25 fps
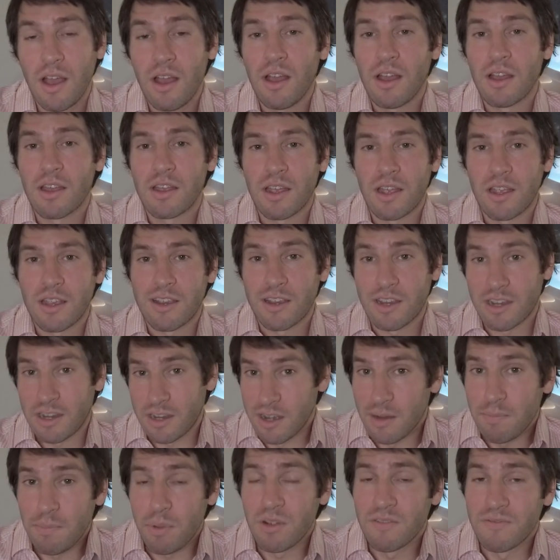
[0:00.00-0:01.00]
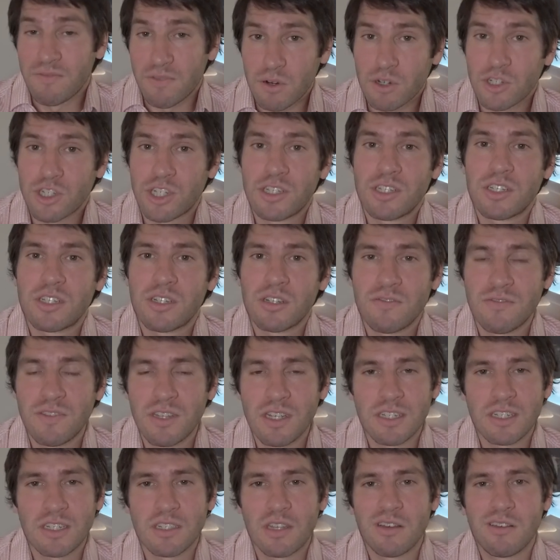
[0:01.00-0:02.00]
a couple of versions of
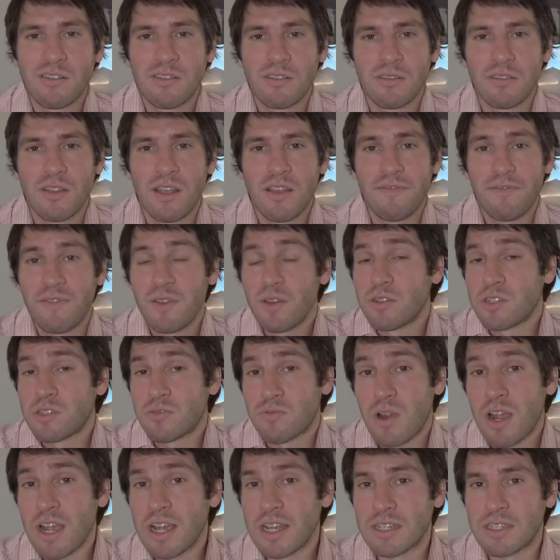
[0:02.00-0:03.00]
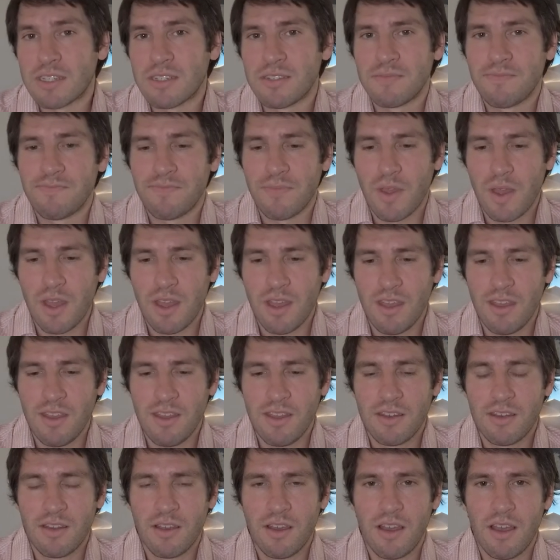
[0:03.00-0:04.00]
this till it feels right.
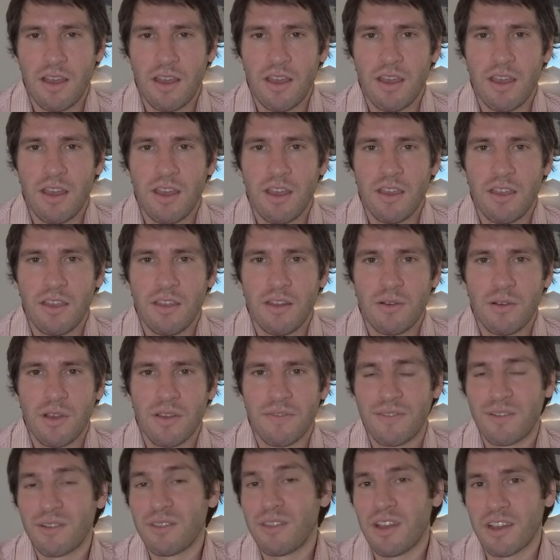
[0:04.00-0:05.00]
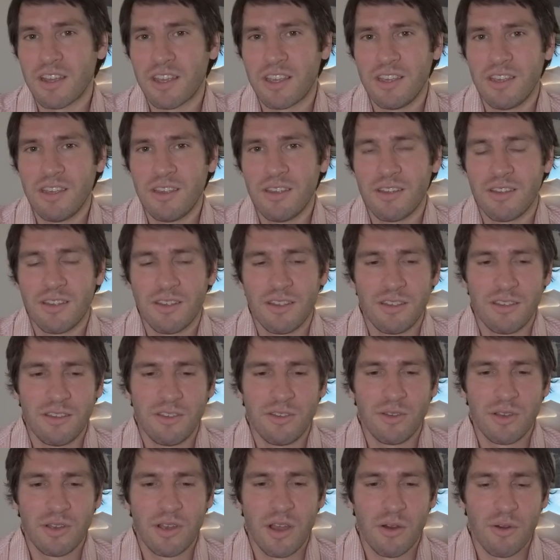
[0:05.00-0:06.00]
And, you know, if you're lucky,
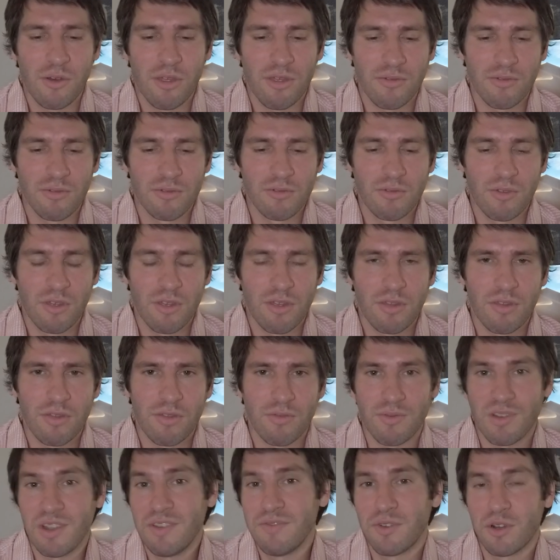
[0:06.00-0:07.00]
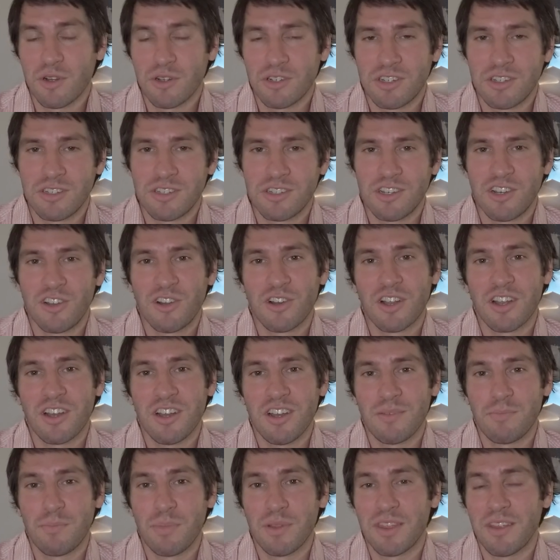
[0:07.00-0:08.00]
you go through three versions and you're
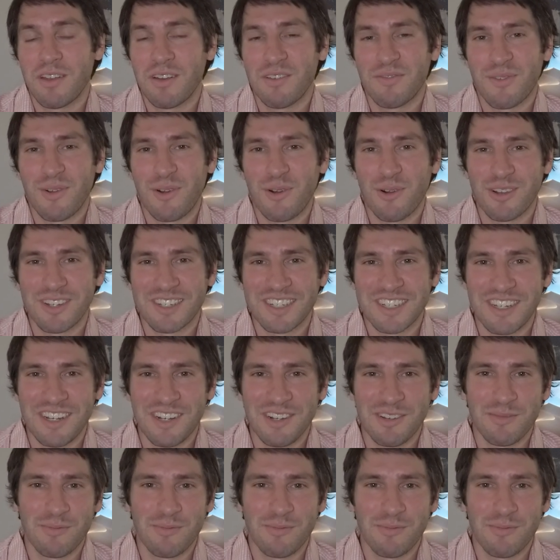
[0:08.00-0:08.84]
good. But then, of course, you